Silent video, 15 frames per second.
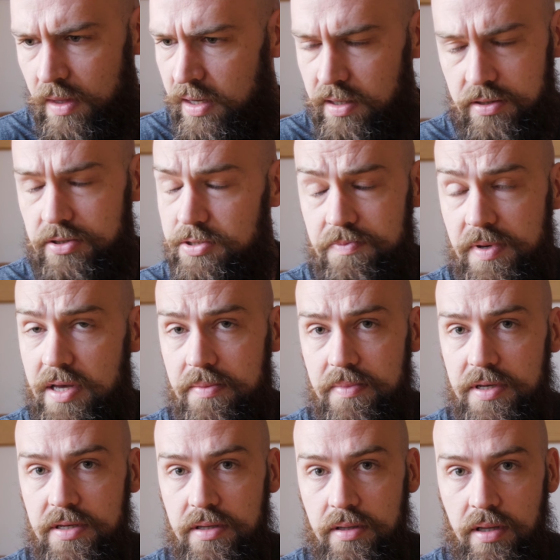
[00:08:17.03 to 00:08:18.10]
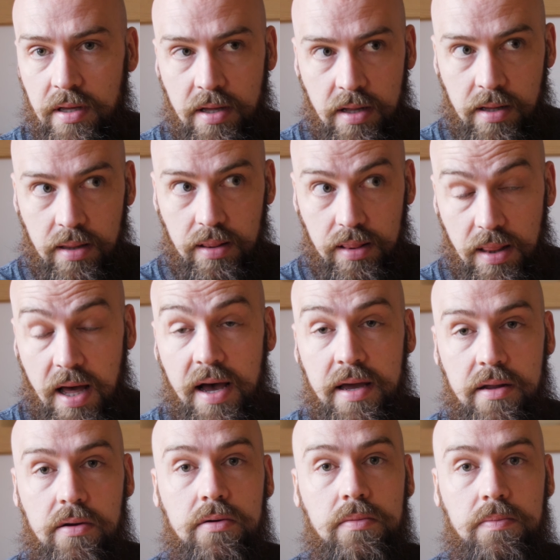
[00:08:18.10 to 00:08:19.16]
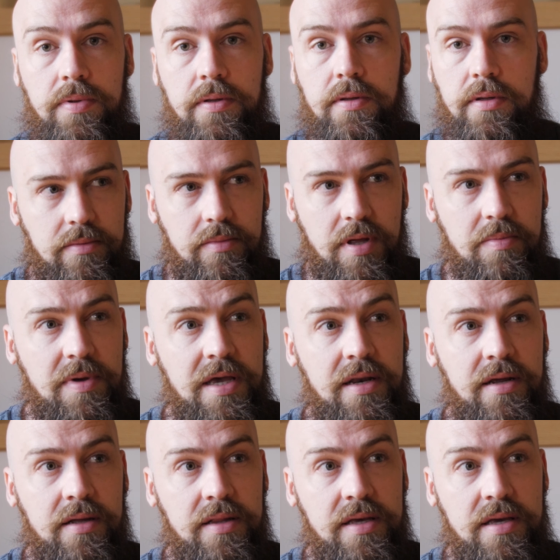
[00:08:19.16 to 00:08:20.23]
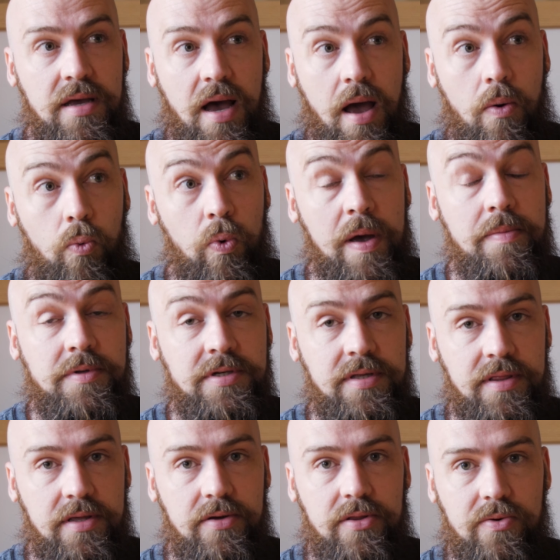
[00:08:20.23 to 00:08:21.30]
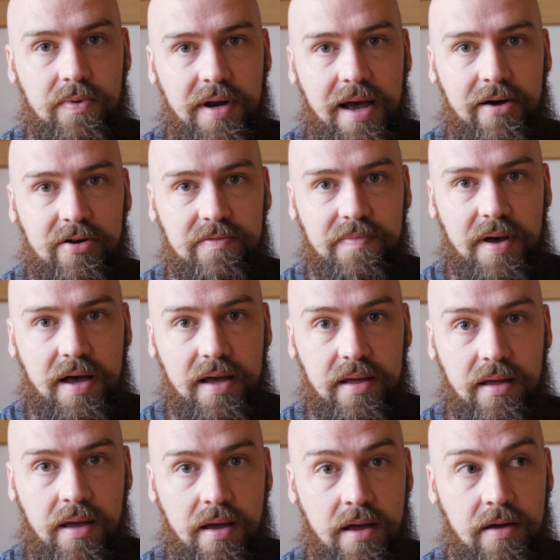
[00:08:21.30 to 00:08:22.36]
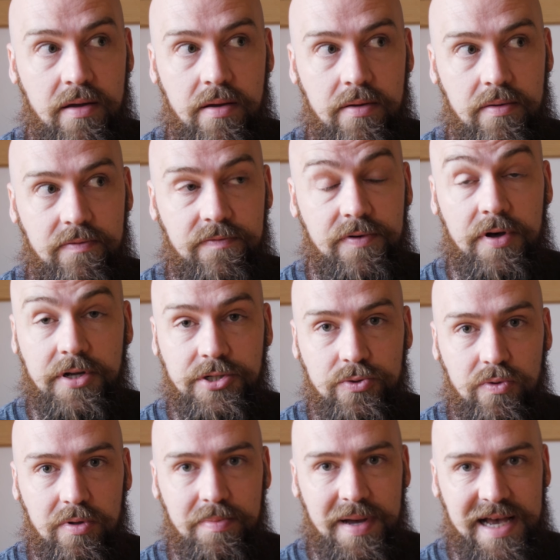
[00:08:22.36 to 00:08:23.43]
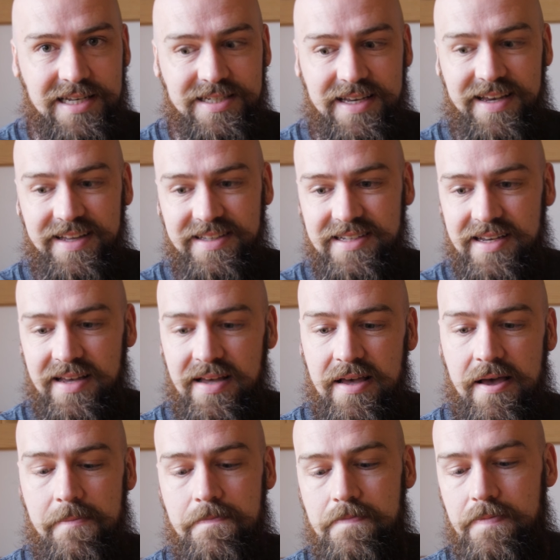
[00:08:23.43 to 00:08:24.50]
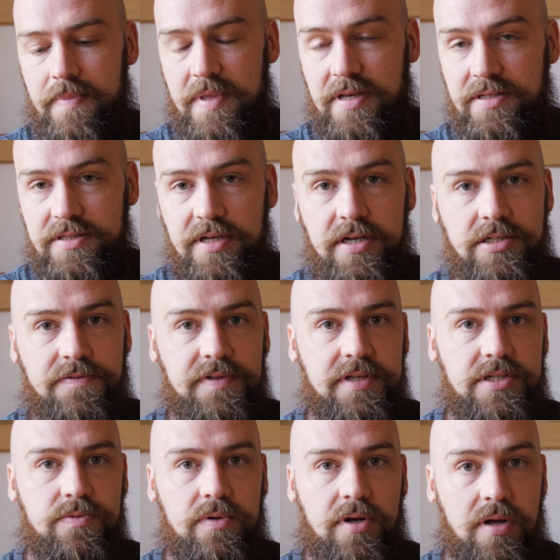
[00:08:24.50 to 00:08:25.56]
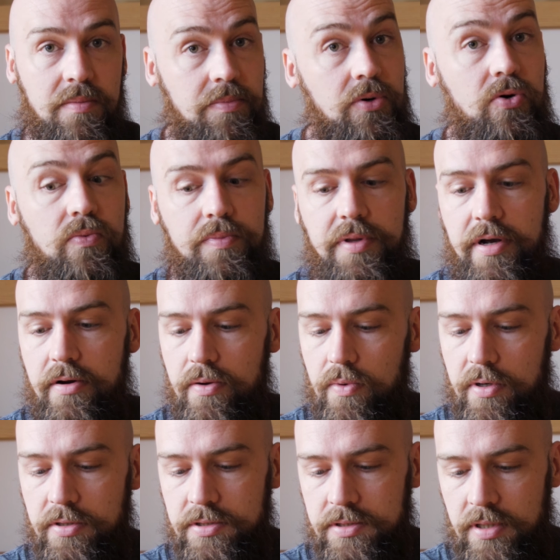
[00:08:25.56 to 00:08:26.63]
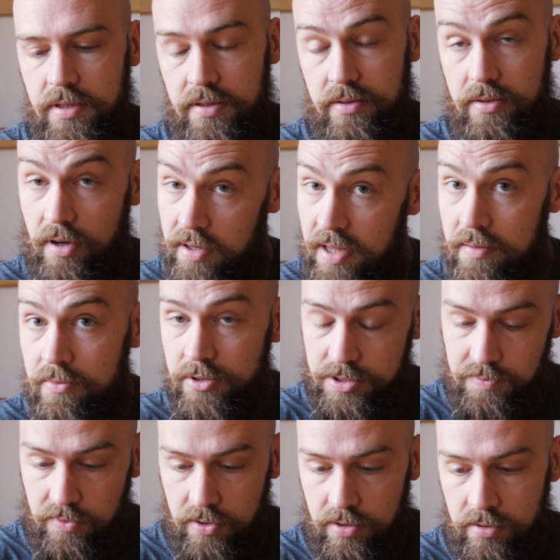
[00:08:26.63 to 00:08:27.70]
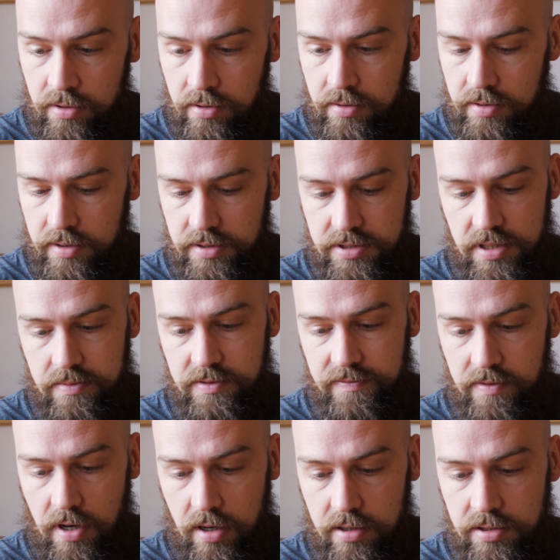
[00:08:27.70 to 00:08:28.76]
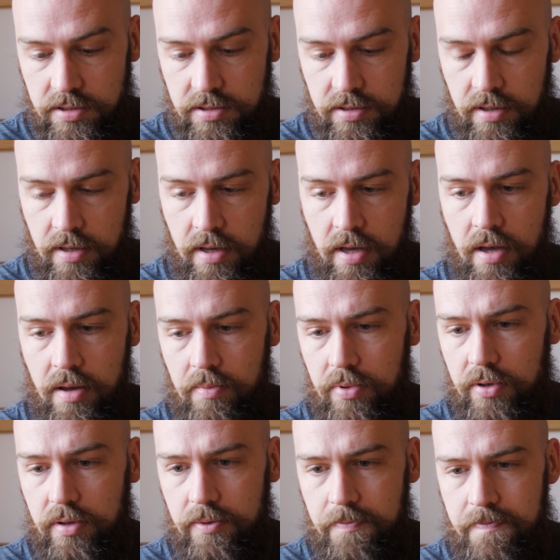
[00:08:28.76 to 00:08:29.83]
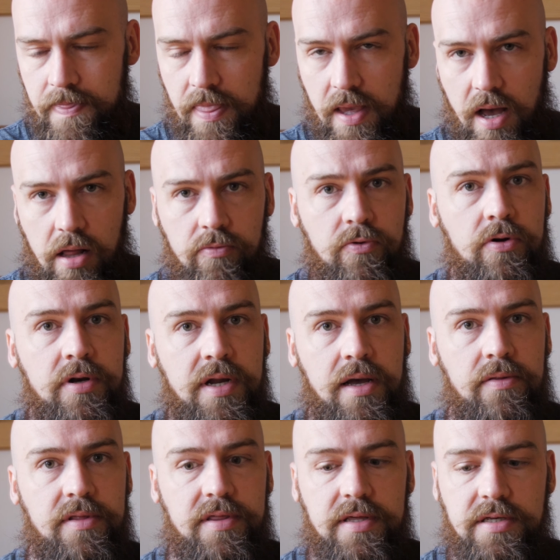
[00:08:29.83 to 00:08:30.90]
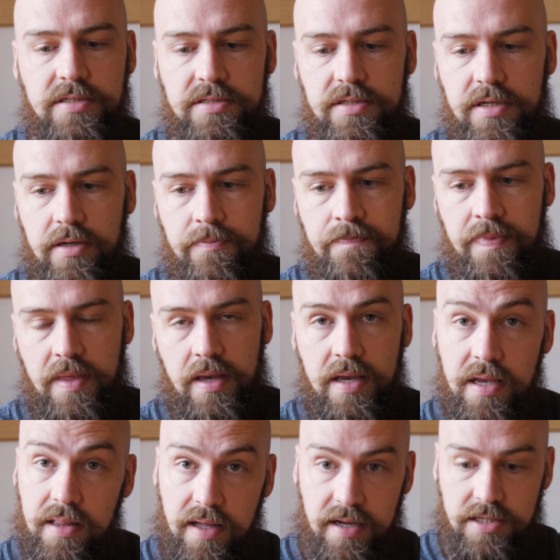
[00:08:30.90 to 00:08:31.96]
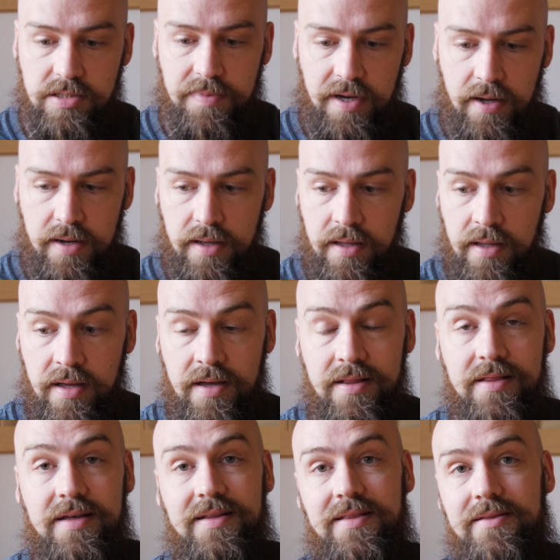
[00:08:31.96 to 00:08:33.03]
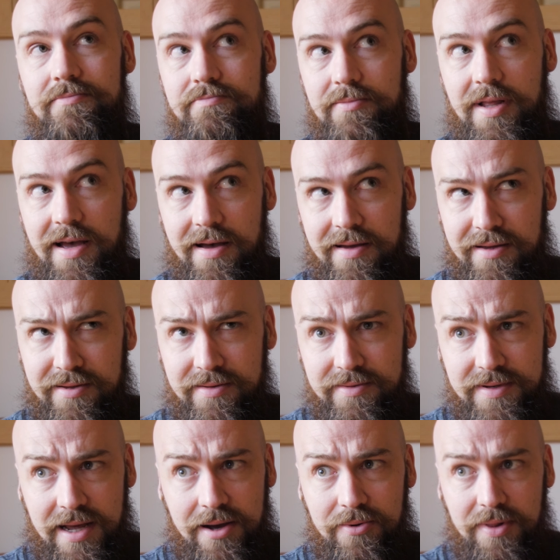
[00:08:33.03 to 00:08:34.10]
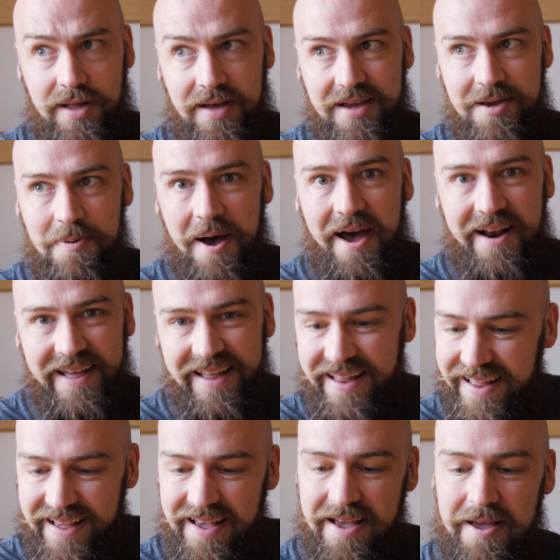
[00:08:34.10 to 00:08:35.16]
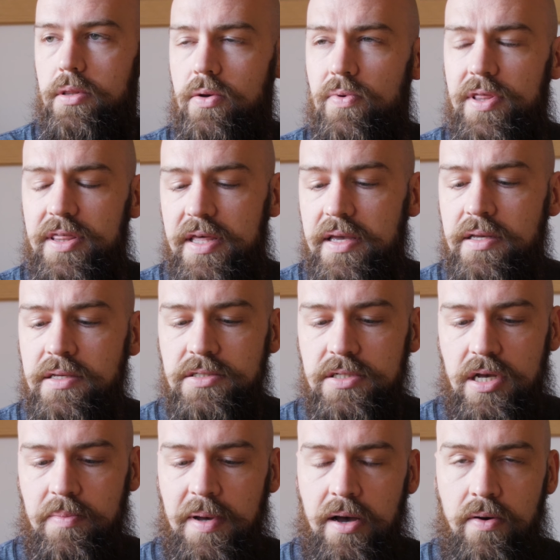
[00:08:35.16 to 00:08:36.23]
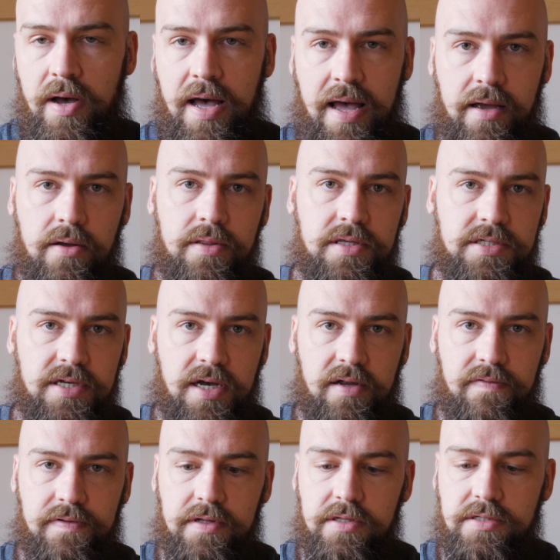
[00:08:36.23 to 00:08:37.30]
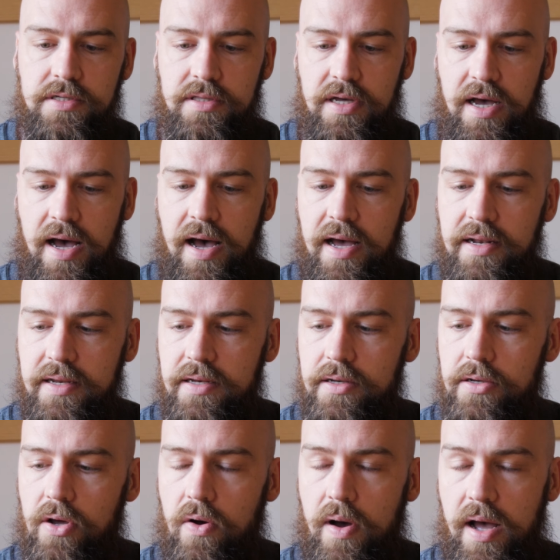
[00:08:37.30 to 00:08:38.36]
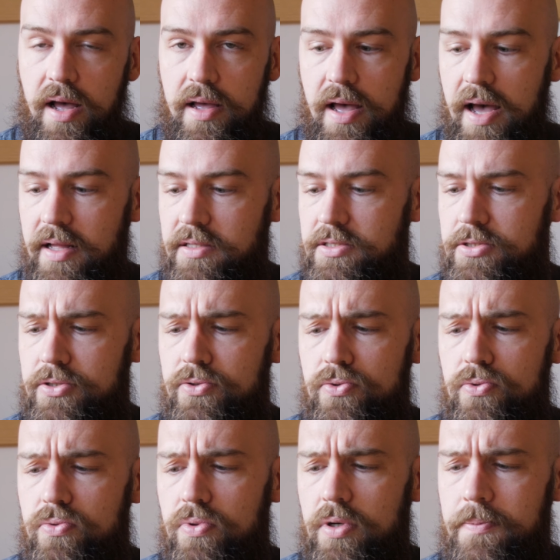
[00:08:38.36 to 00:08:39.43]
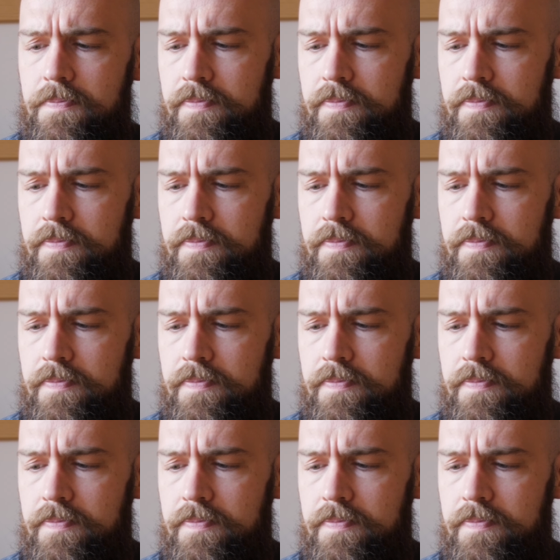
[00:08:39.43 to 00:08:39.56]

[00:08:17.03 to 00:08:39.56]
it just made me light up. Immediately I whipped the other one out of my virtual basket, searched for this one, and boom, there it was. Not that much more in terms of cost, but I'll run down the things that he liked about it that I now like about it. There were things about a hang on the side filter that I didn't know I had to,